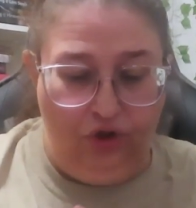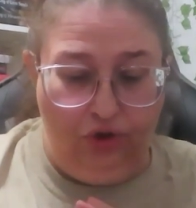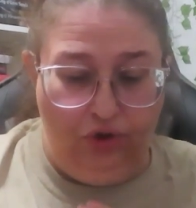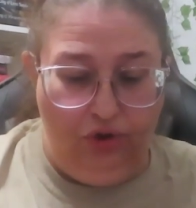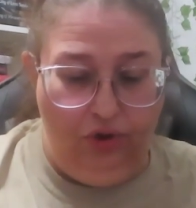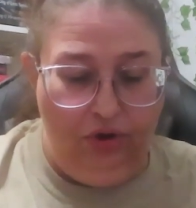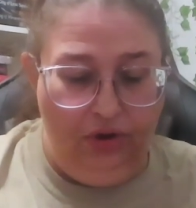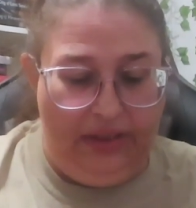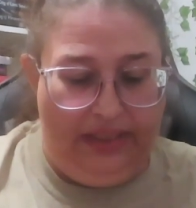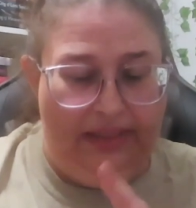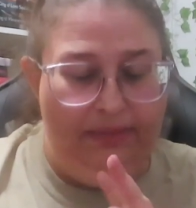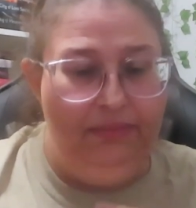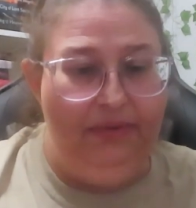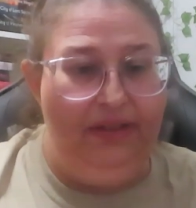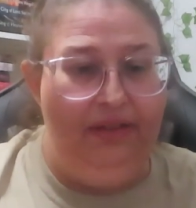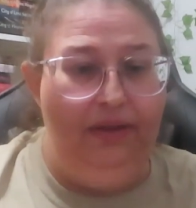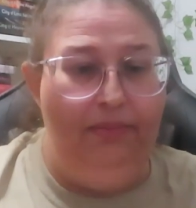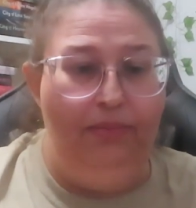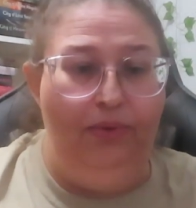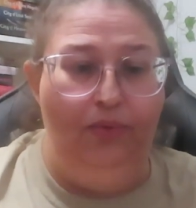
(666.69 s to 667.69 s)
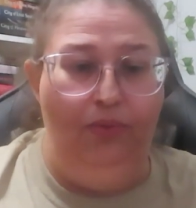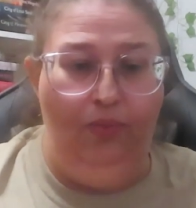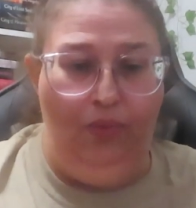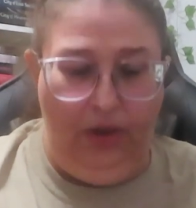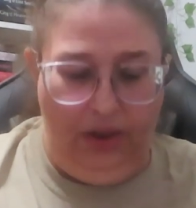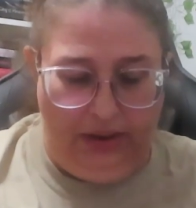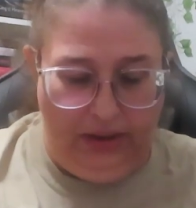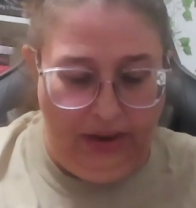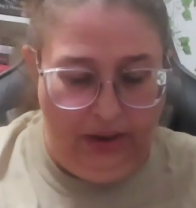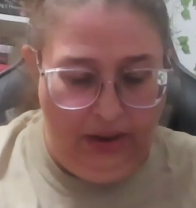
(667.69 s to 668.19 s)
Girl Games number
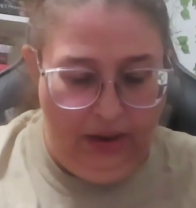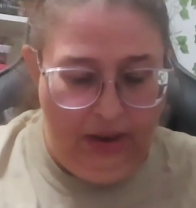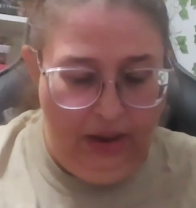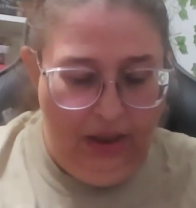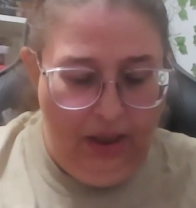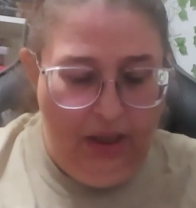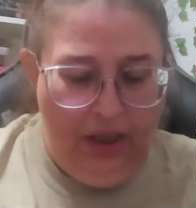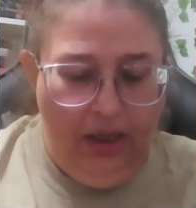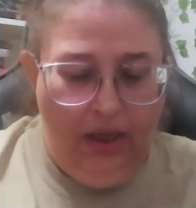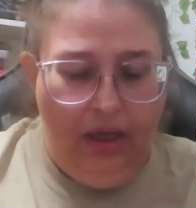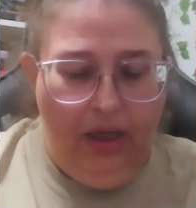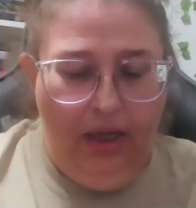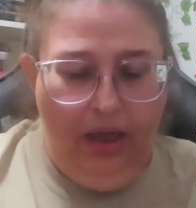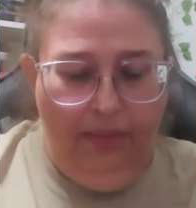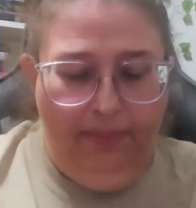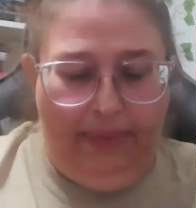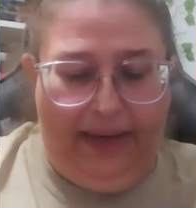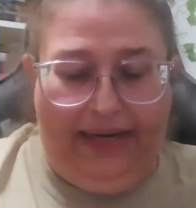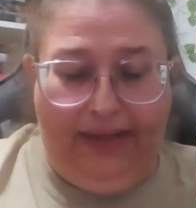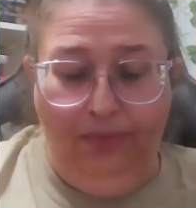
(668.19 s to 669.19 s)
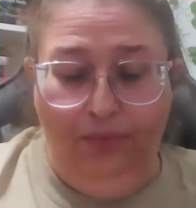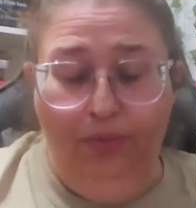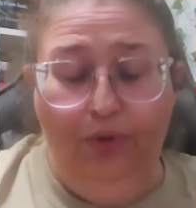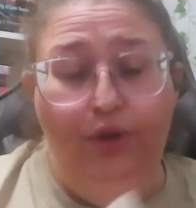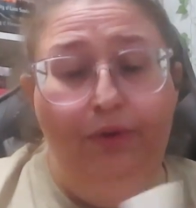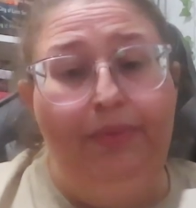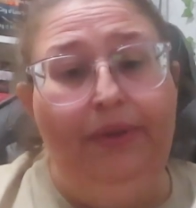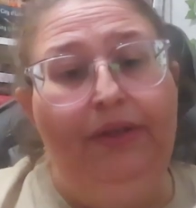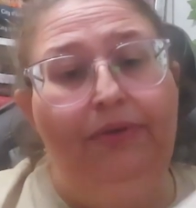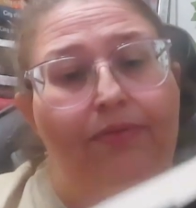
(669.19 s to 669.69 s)
1 by
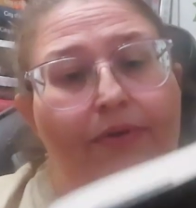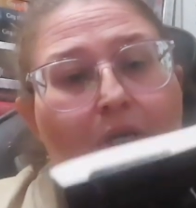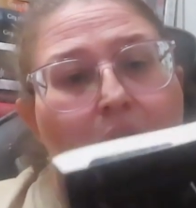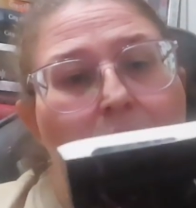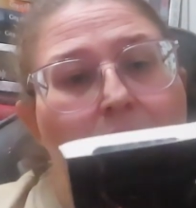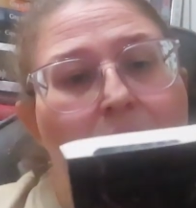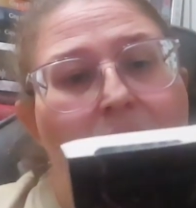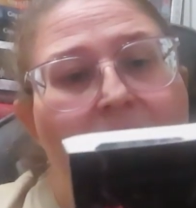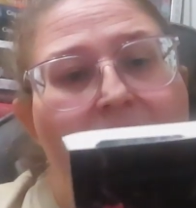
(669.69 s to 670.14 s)
Ruby Rowe.